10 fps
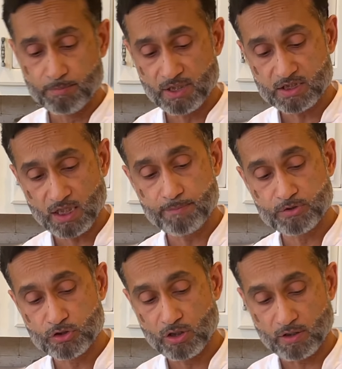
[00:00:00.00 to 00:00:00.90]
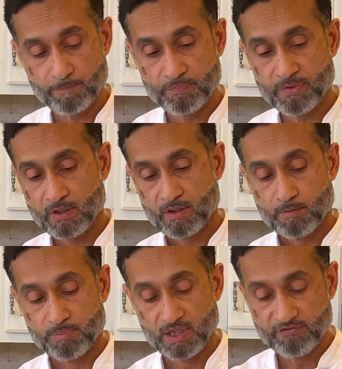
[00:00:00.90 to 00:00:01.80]
bit of time to cook,
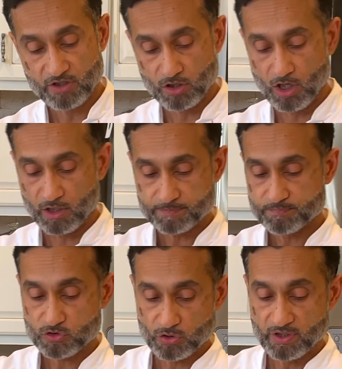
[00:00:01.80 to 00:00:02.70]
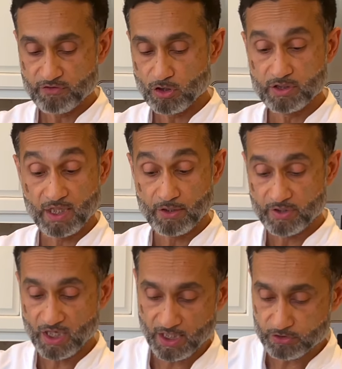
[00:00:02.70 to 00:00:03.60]
believe it or not. So even though they're
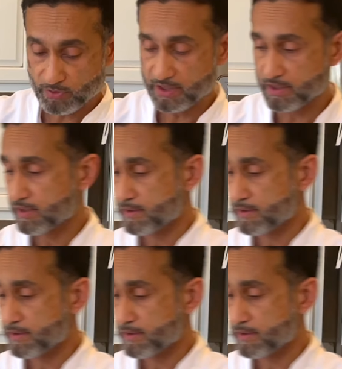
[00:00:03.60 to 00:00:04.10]
rehydrated,